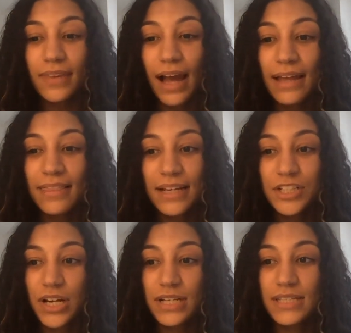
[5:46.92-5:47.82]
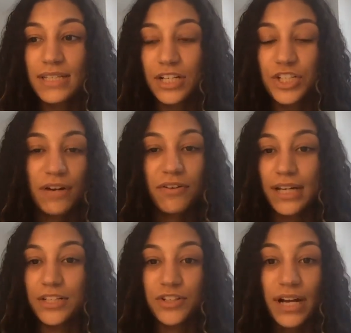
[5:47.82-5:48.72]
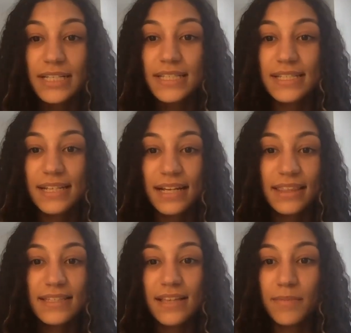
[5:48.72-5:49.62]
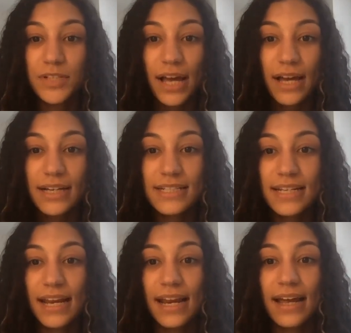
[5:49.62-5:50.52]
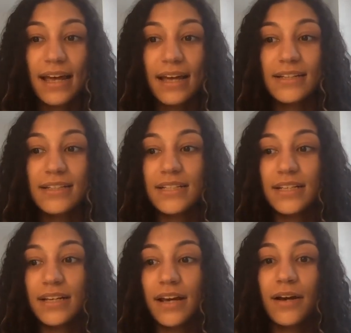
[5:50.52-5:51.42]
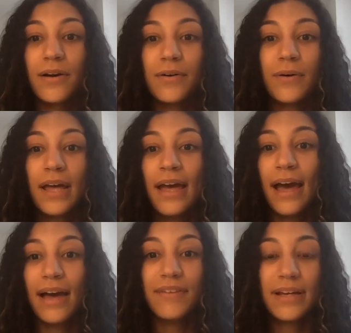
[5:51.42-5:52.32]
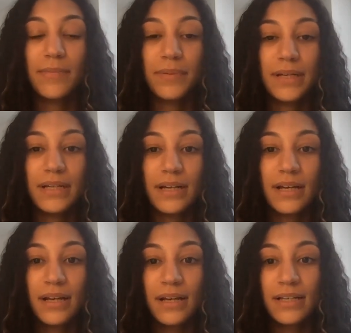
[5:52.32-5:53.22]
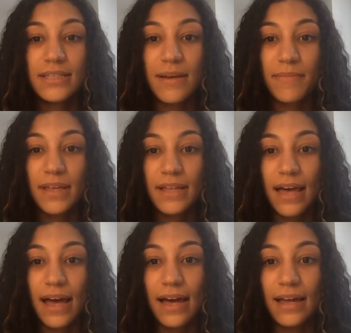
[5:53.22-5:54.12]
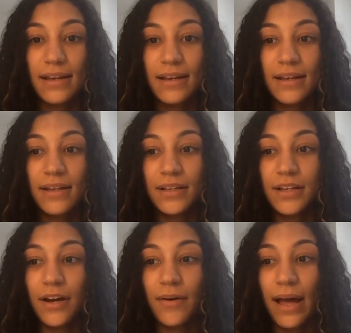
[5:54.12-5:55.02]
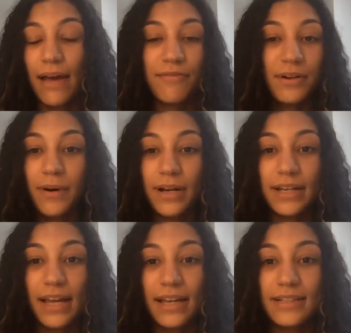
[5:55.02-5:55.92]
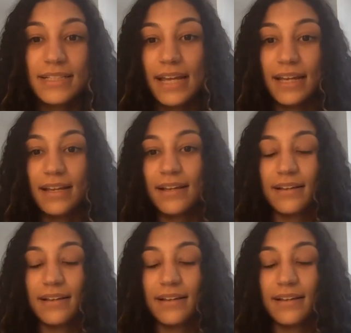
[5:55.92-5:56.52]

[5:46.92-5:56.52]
I think just a general interest in the subject and, you know, having it be something that, you know, everyone can take,